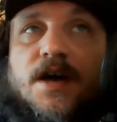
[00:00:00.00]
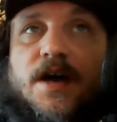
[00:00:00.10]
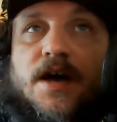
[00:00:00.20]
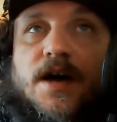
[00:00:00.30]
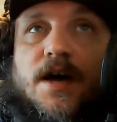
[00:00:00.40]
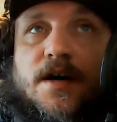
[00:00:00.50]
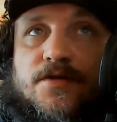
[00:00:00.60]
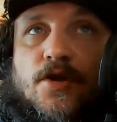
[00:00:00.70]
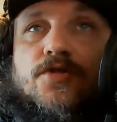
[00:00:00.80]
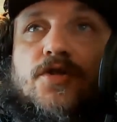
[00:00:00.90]

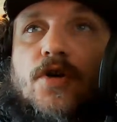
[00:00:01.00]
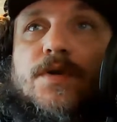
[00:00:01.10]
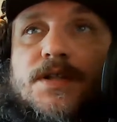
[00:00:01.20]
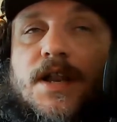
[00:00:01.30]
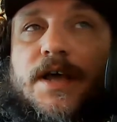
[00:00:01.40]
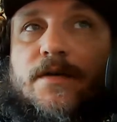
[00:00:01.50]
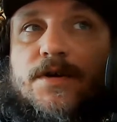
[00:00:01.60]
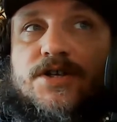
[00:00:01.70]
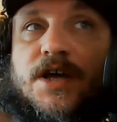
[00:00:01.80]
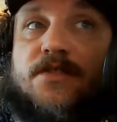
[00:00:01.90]
not knowing the
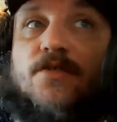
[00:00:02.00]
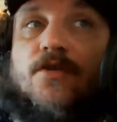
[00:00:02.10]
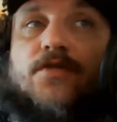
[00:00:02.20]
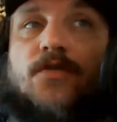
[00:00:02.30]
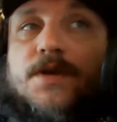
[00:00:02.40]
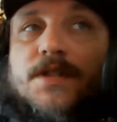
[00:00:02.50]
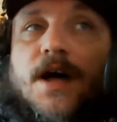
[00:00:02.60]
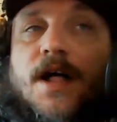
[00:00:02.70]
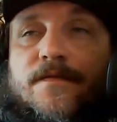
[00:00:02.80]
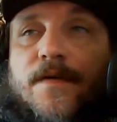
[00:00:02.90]
language and not knowing the
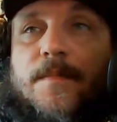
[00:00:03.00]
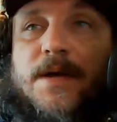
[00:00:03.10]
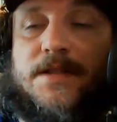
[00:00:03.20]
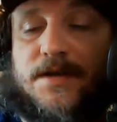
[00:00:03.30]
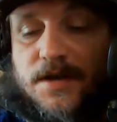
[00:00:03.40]
alphabet,